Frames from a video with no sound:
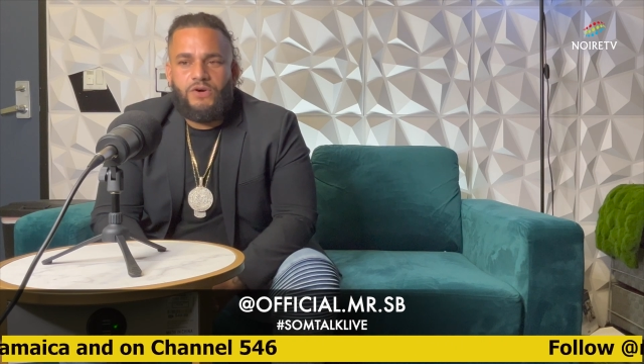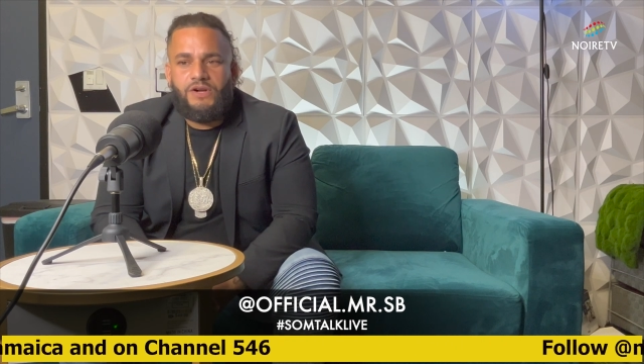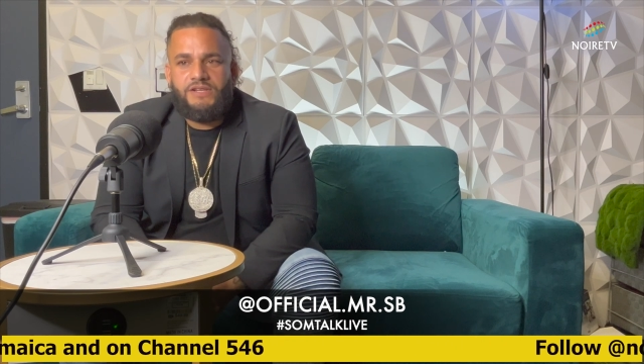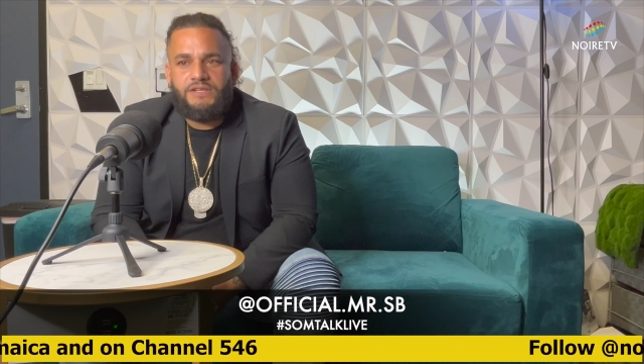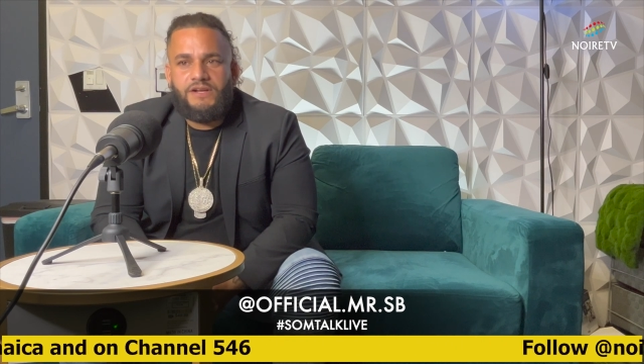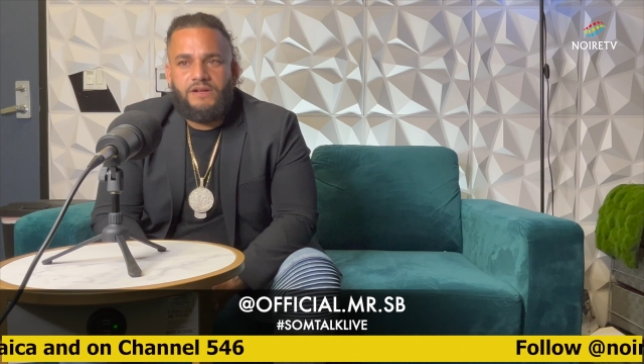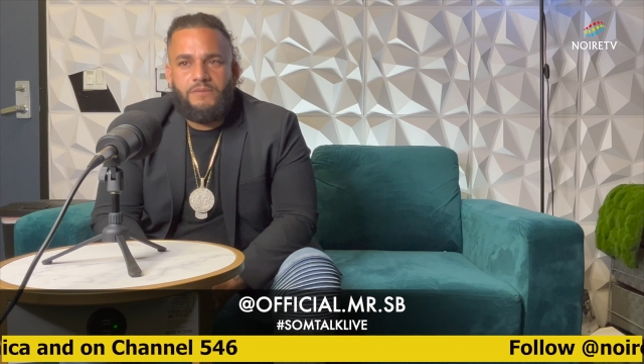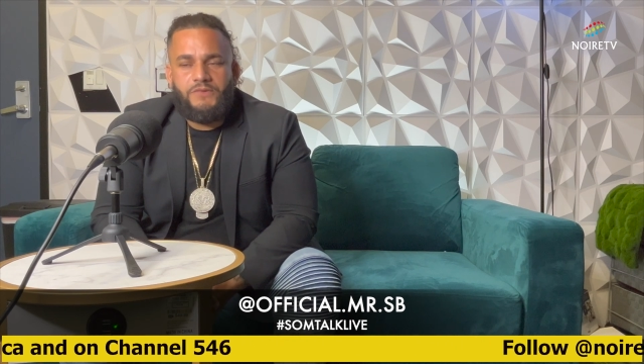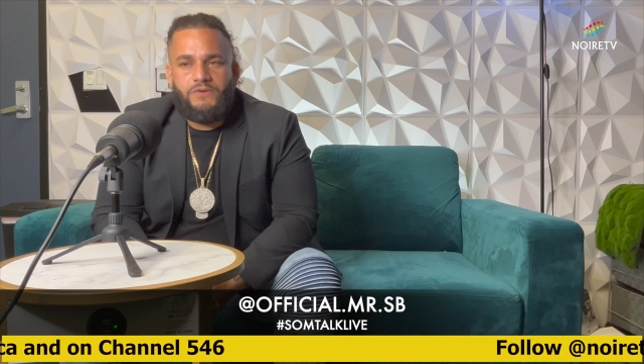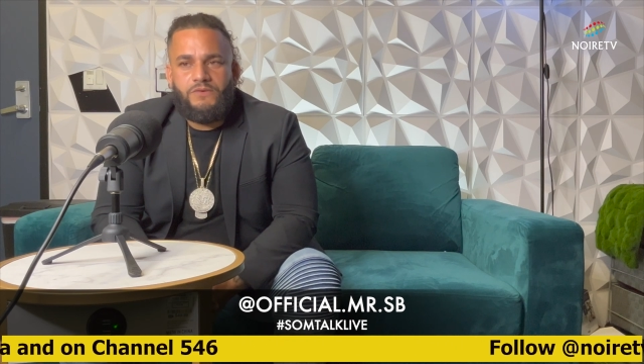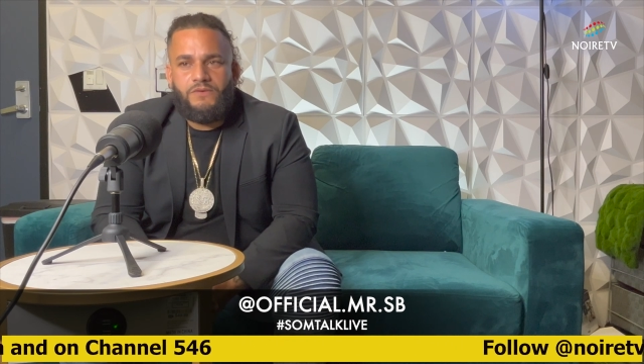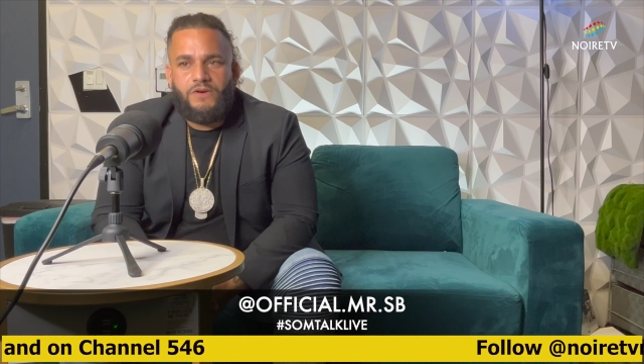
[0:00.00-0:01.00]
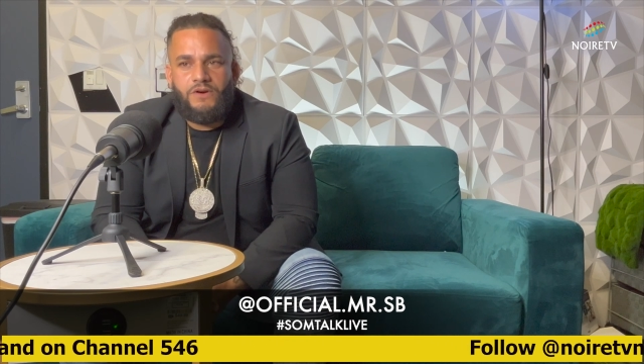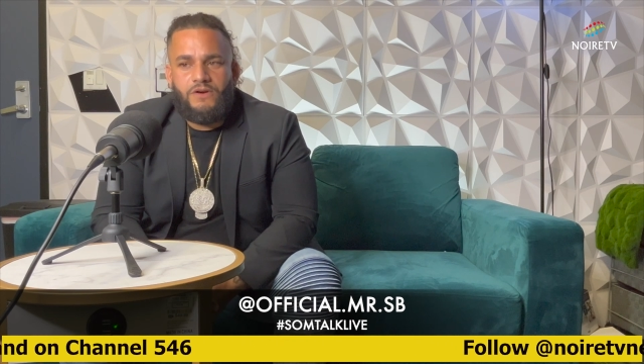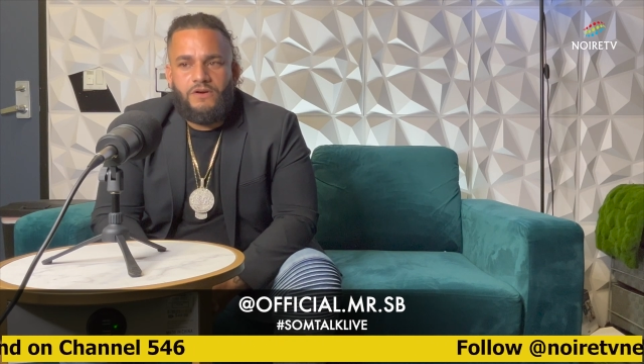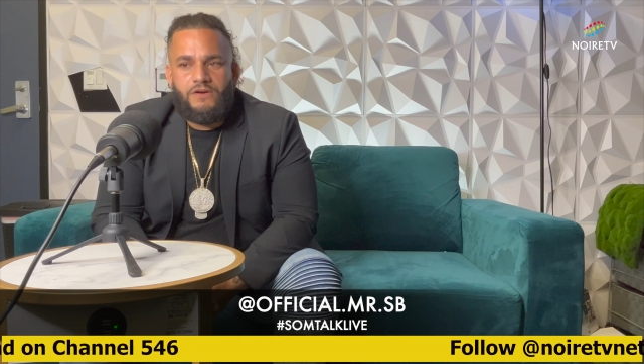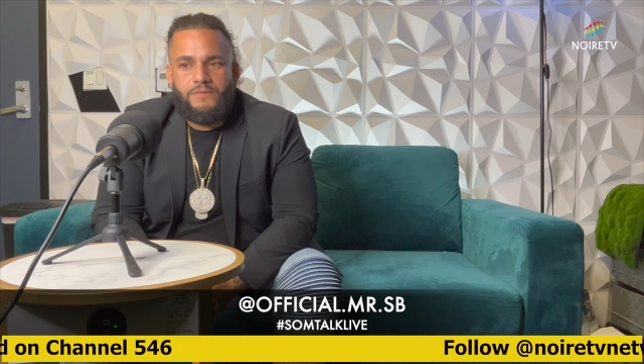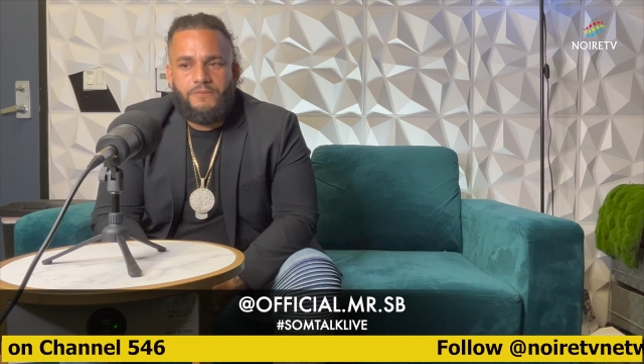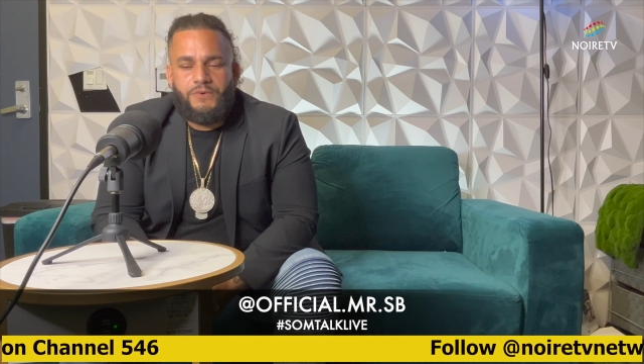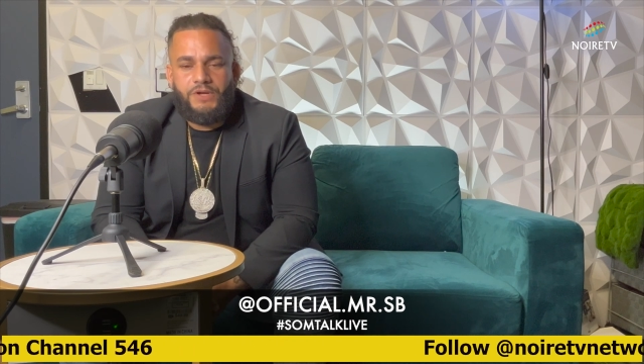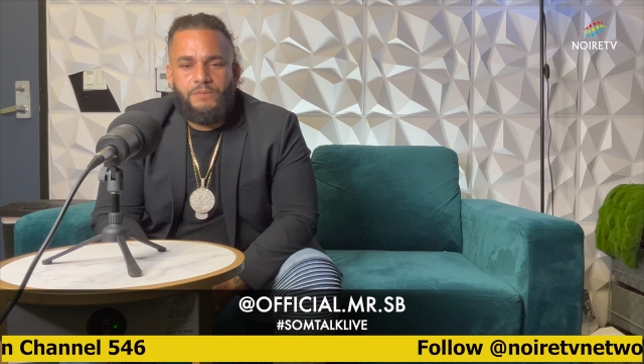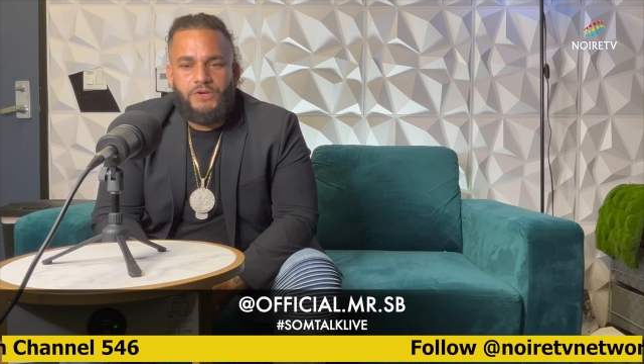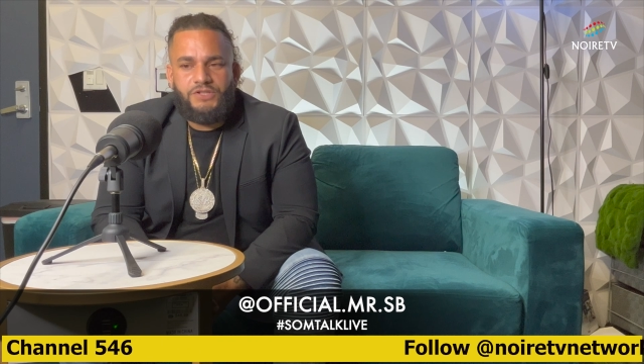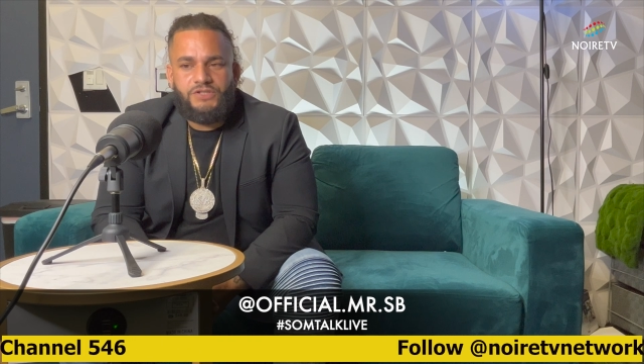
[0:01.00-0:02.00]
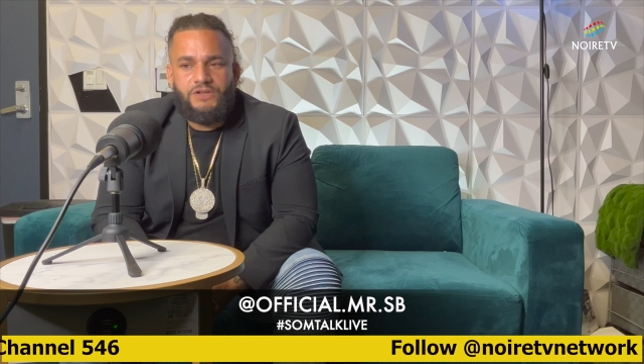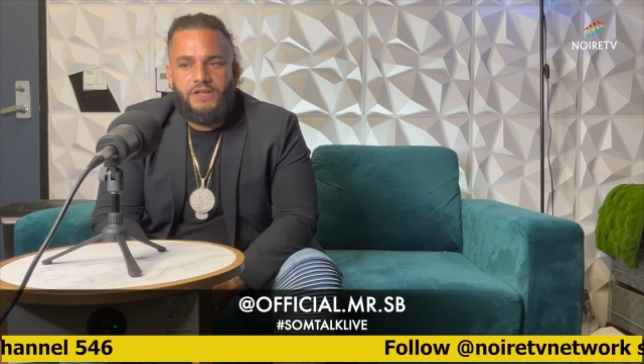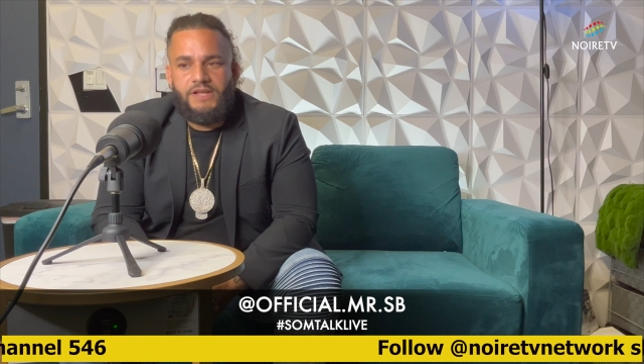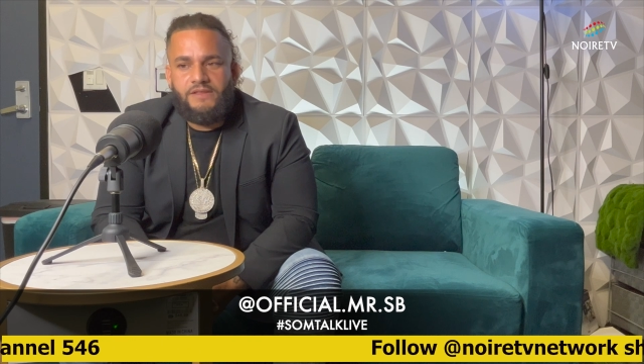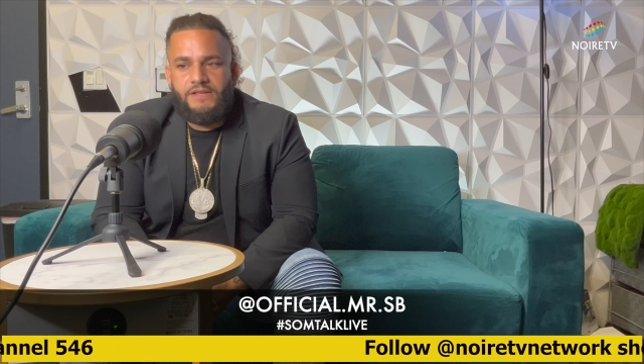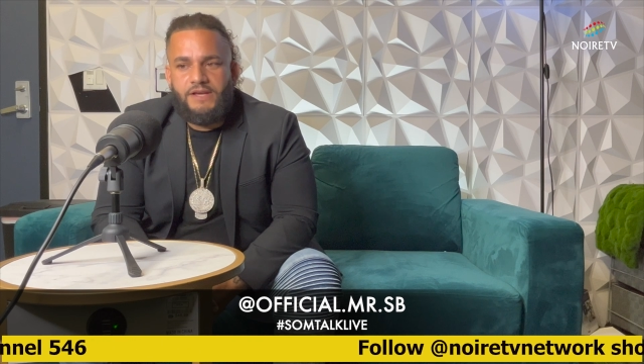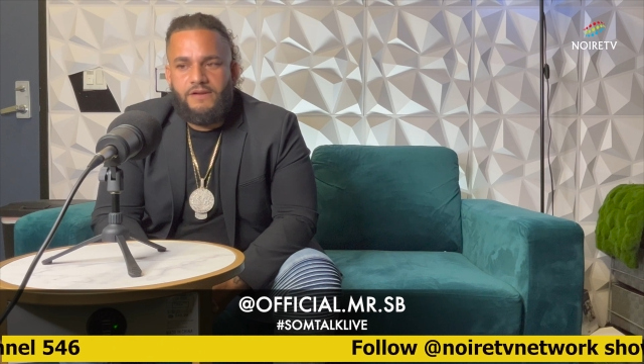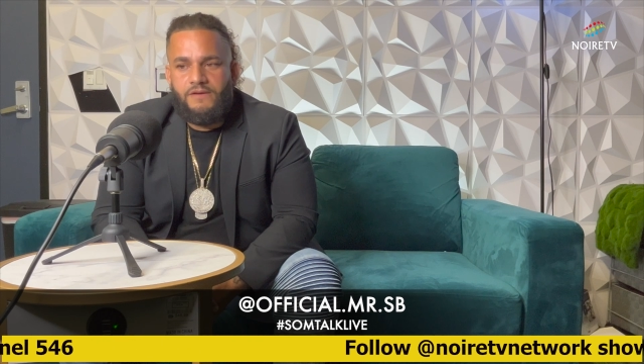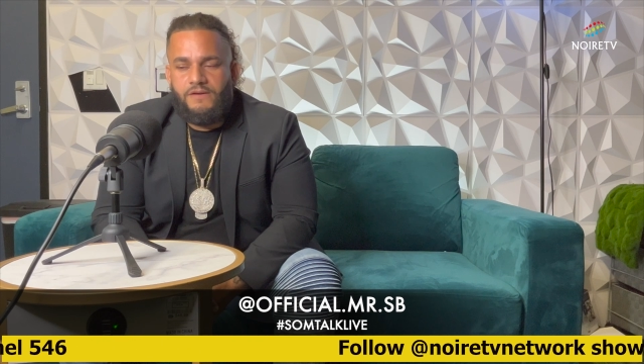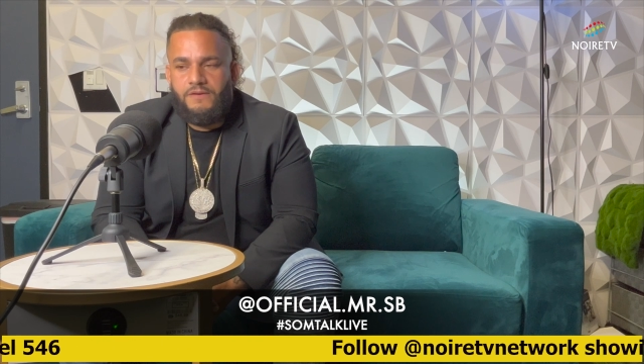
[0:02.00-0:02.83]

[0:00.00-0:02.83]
artists I come through are pretty much like that.